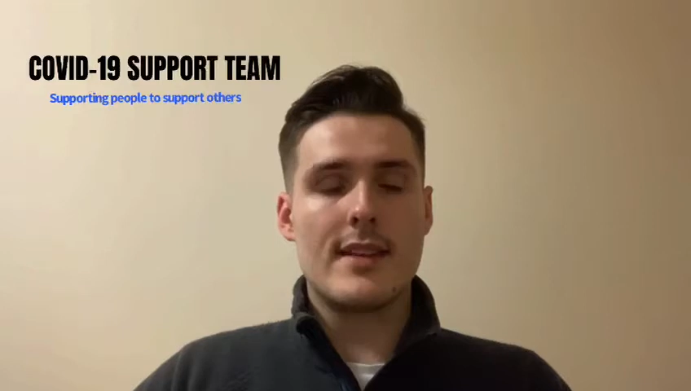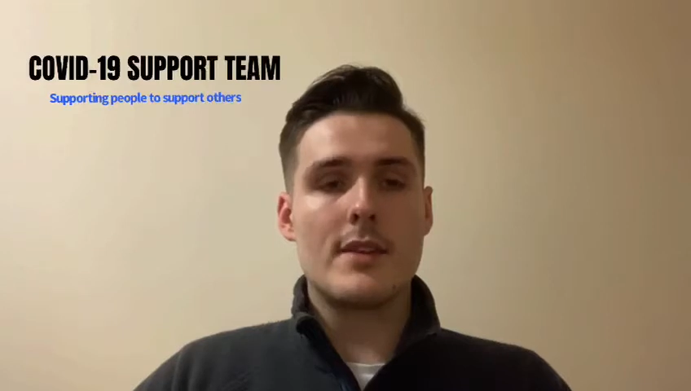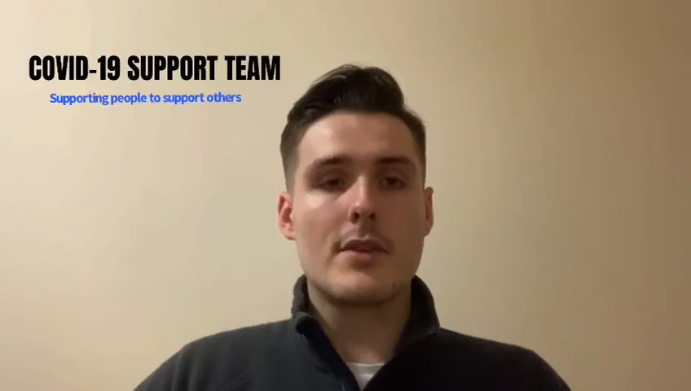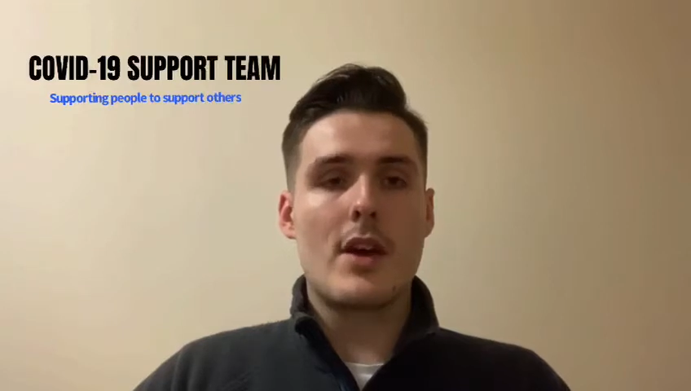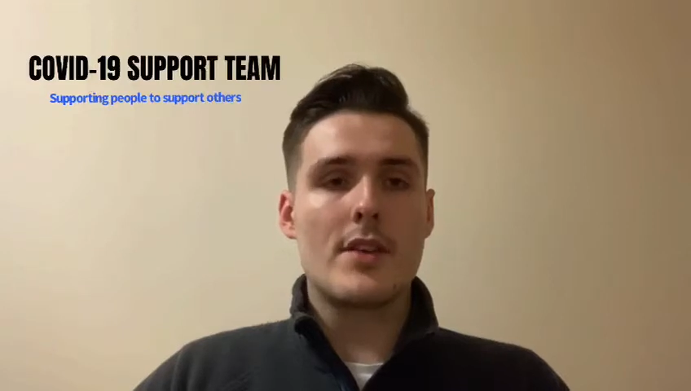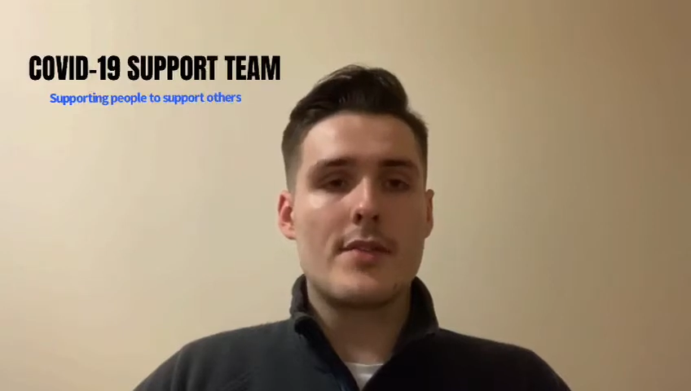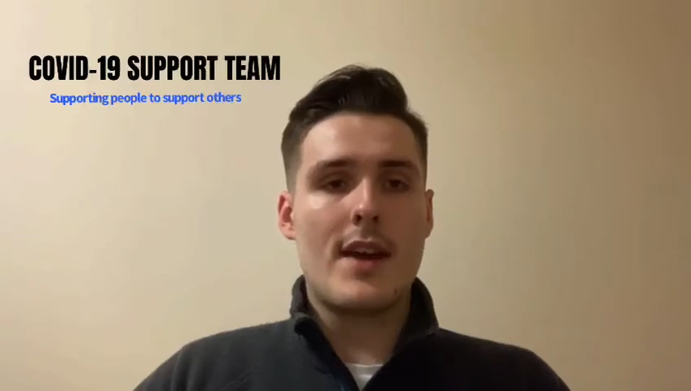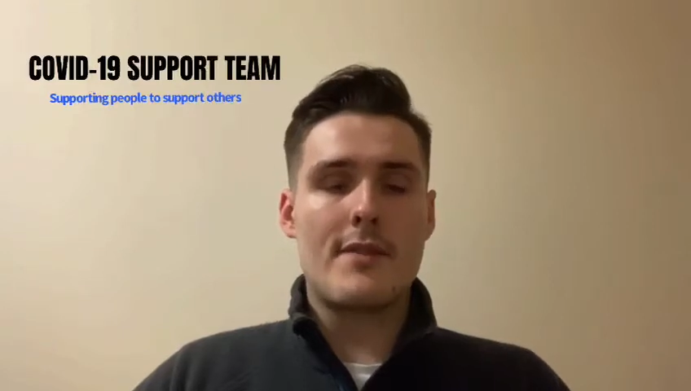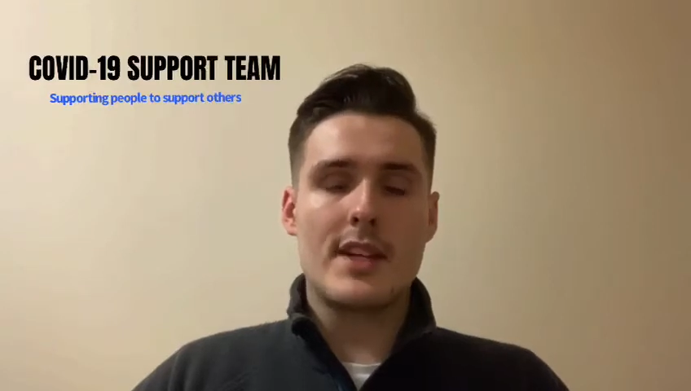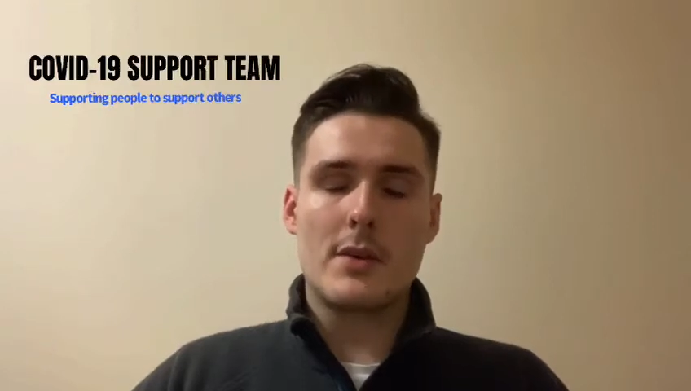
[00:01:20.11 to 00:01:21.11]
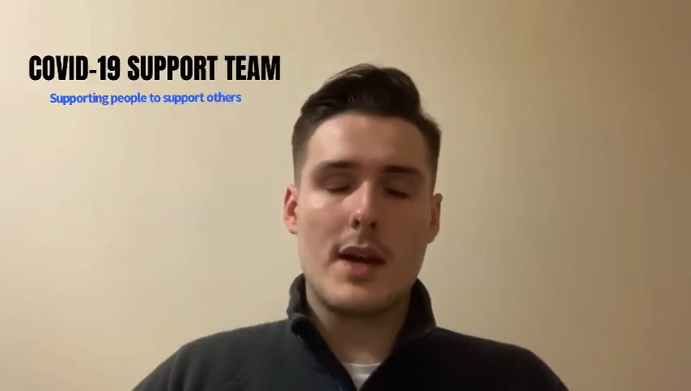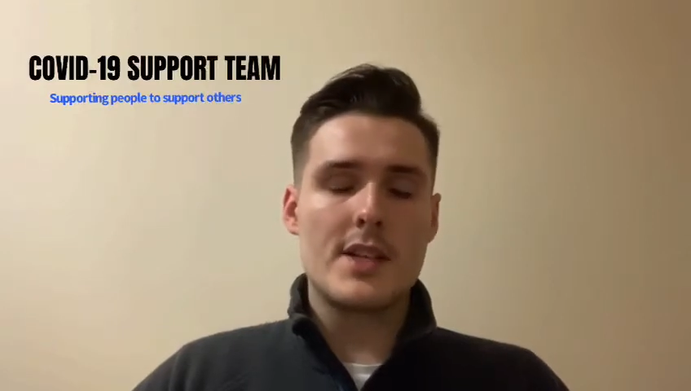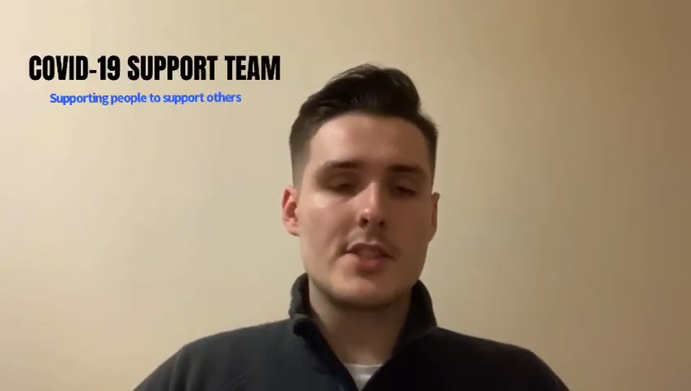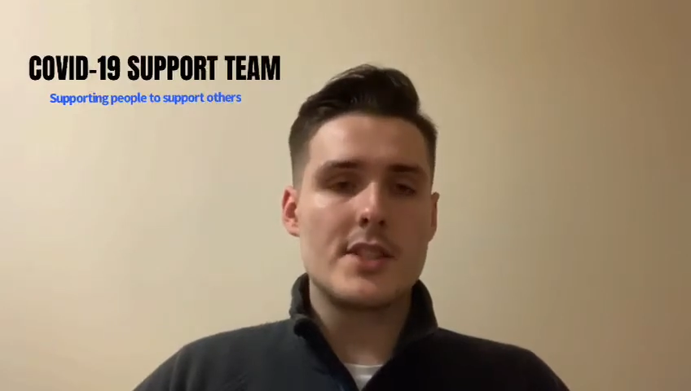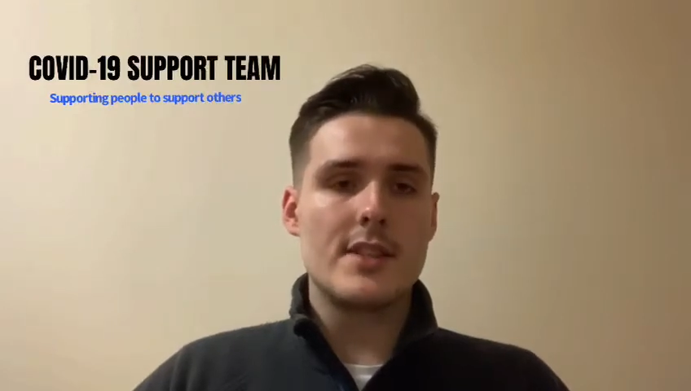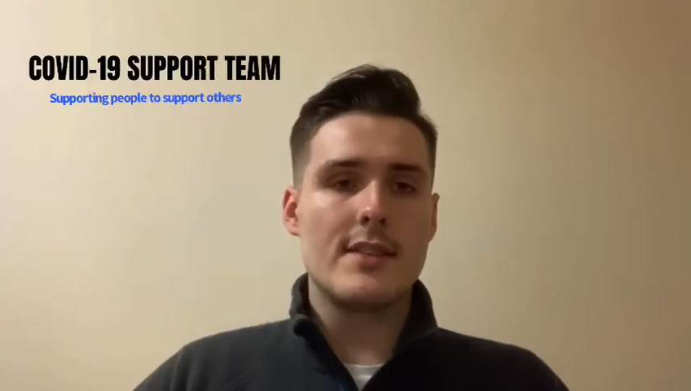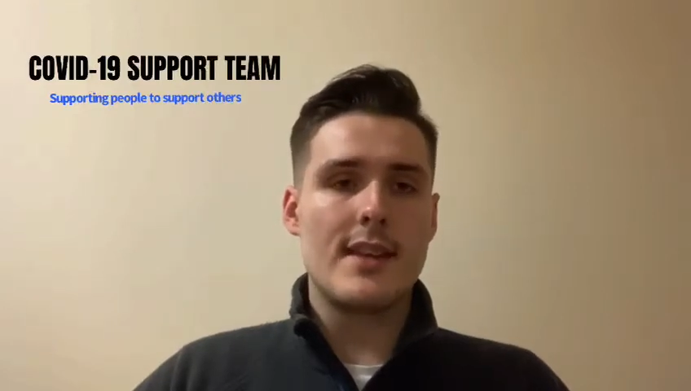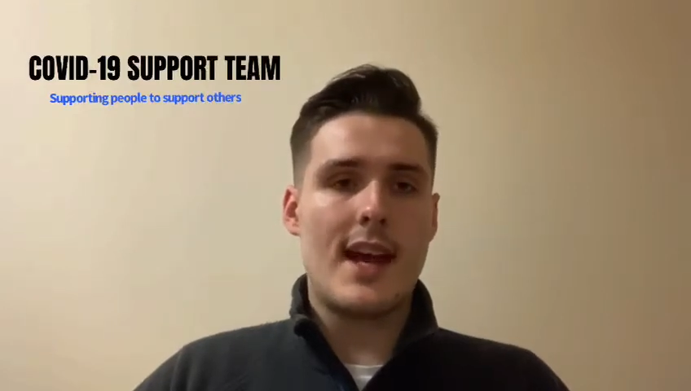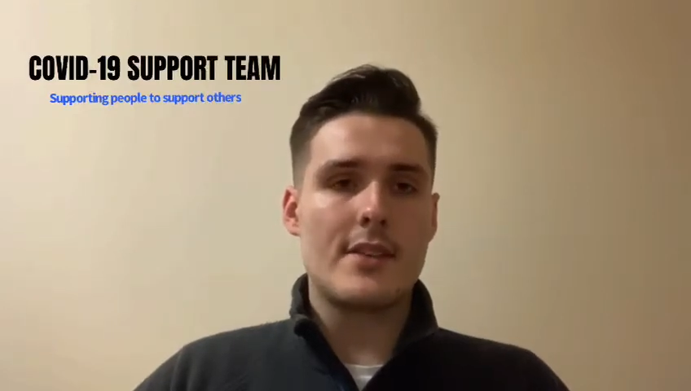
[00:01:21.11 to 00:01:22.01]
And of course, if you have any questions,